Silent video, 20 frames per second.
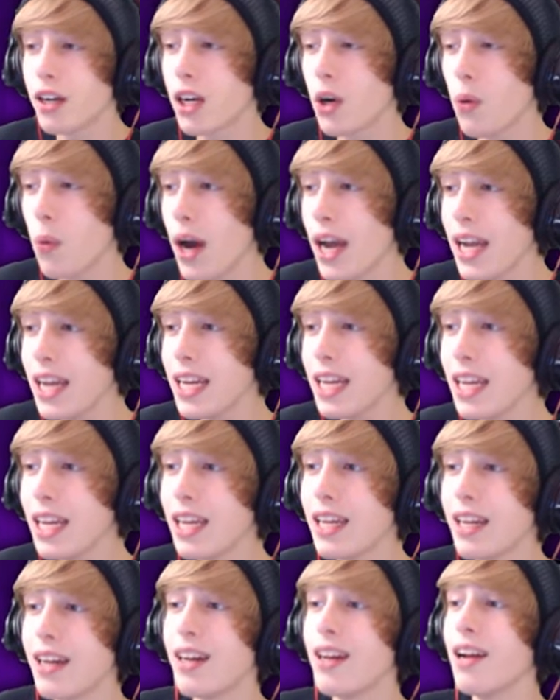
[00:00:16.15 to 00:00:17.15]

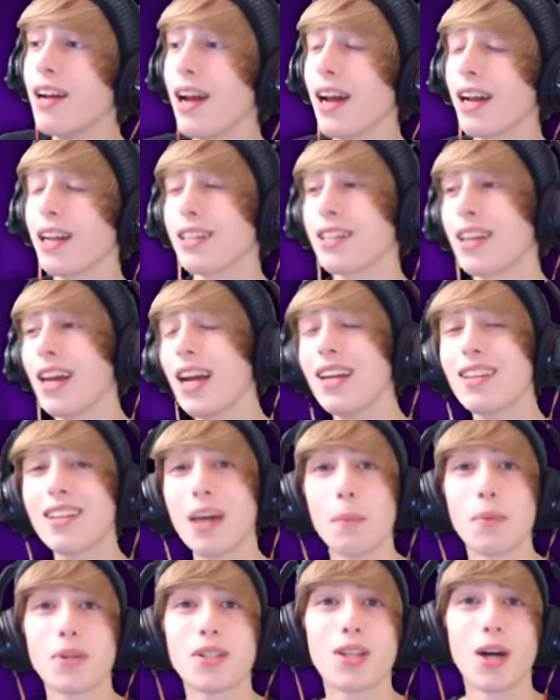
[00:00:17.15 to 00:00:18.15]
Kiawe! And in today's
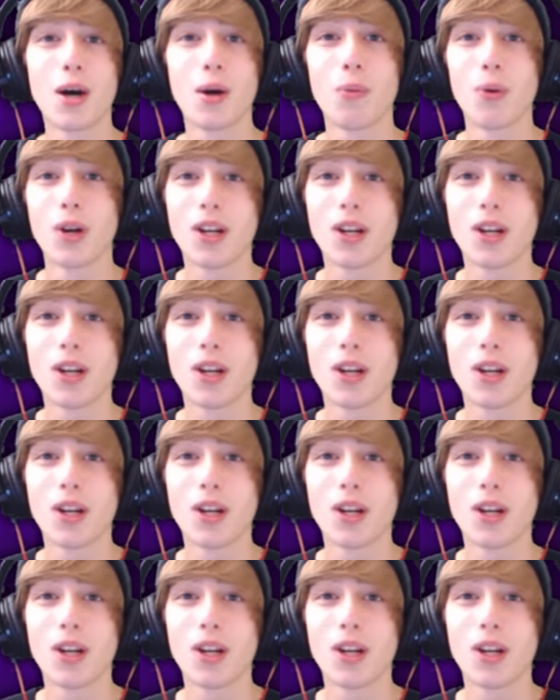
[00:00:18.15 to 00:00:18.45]
episode